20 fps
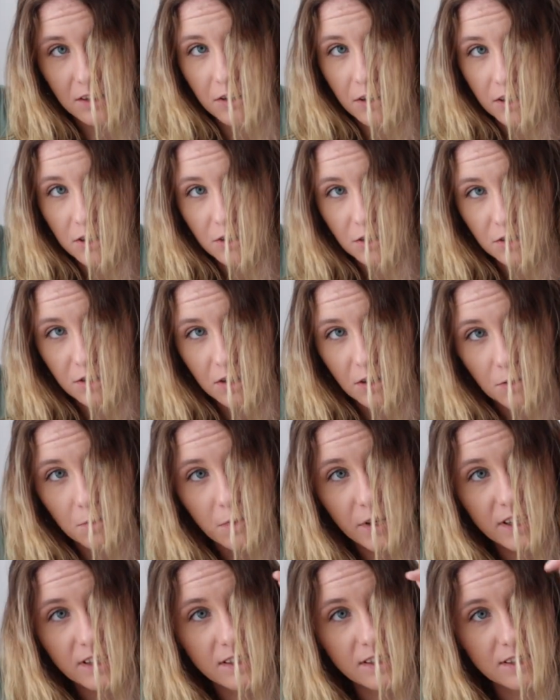You can just go
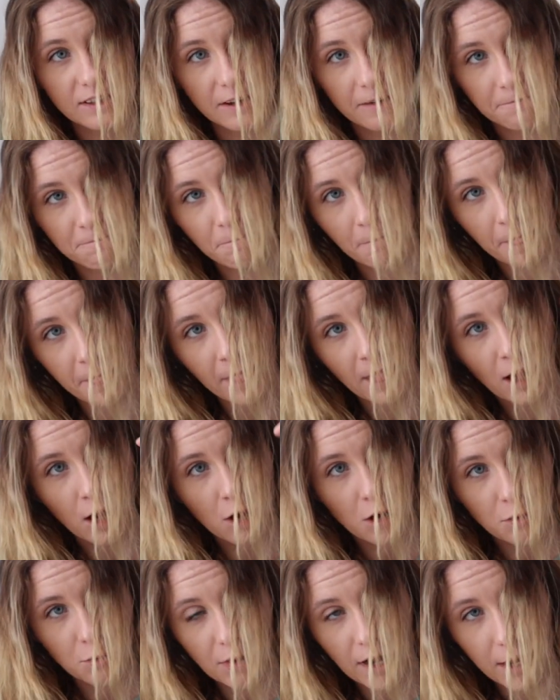once,
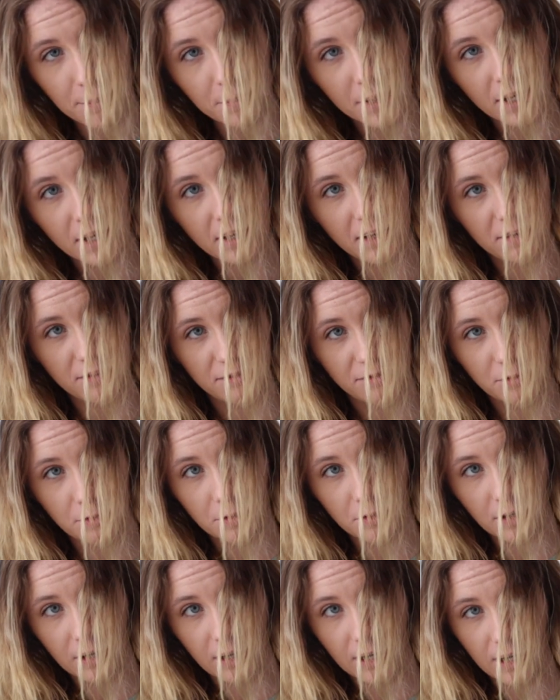wrap it
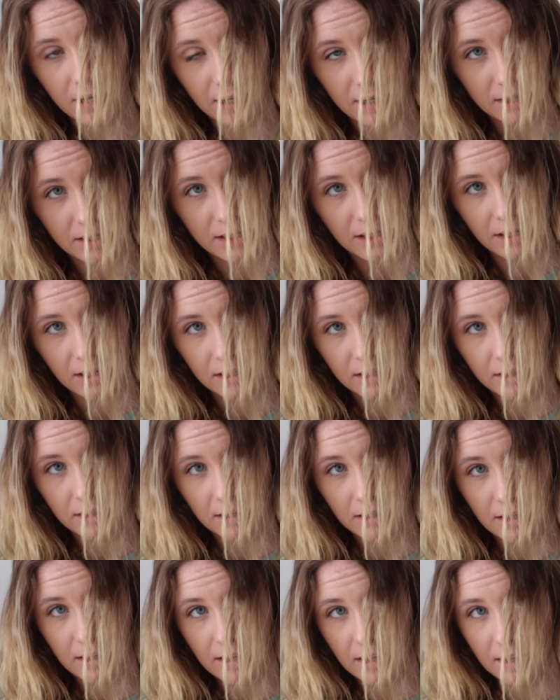for
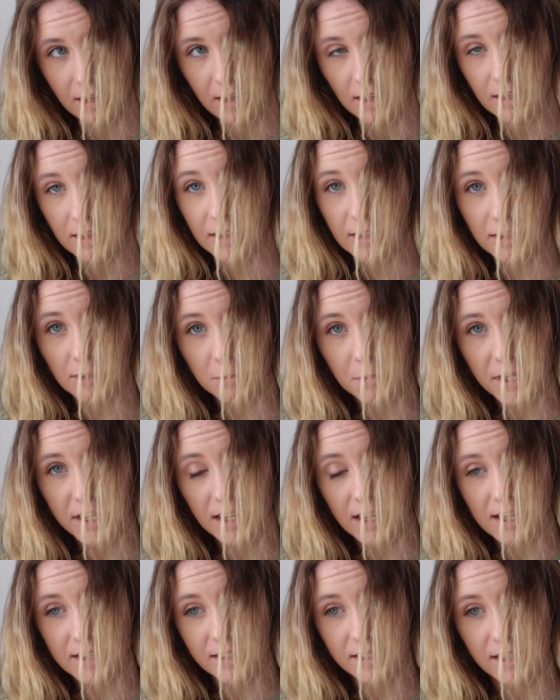a little bit
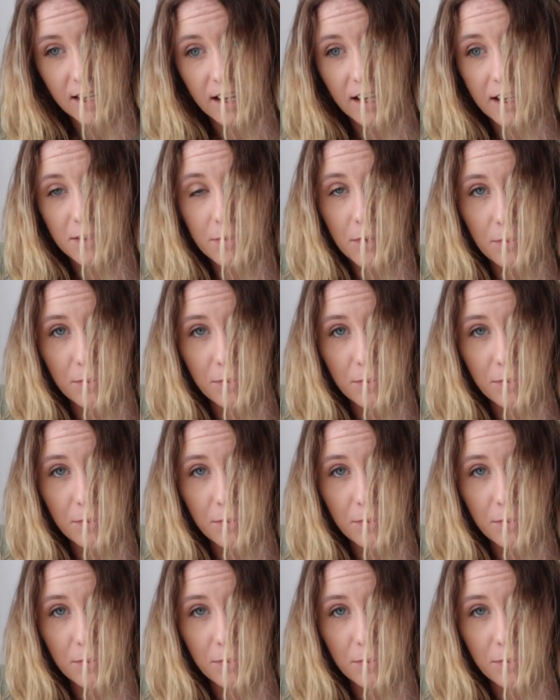less time.